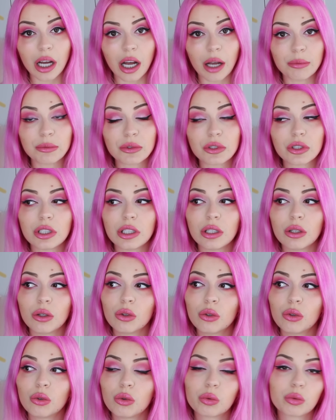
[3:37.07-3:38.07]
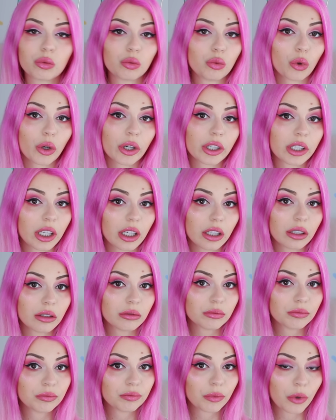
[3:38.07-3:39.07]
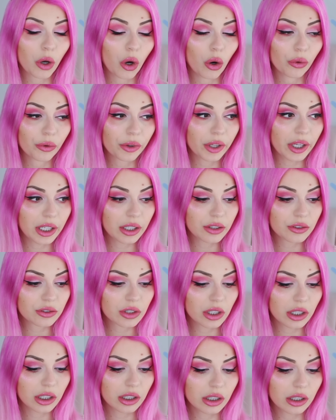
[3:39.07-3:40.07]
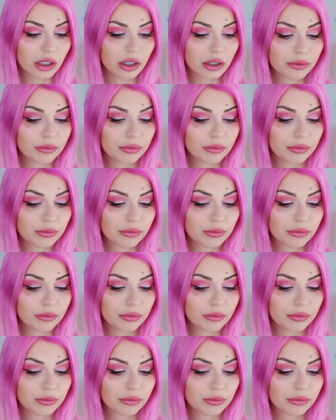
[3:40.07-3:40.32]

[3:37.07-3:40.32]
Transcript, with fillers: I'm still working on things and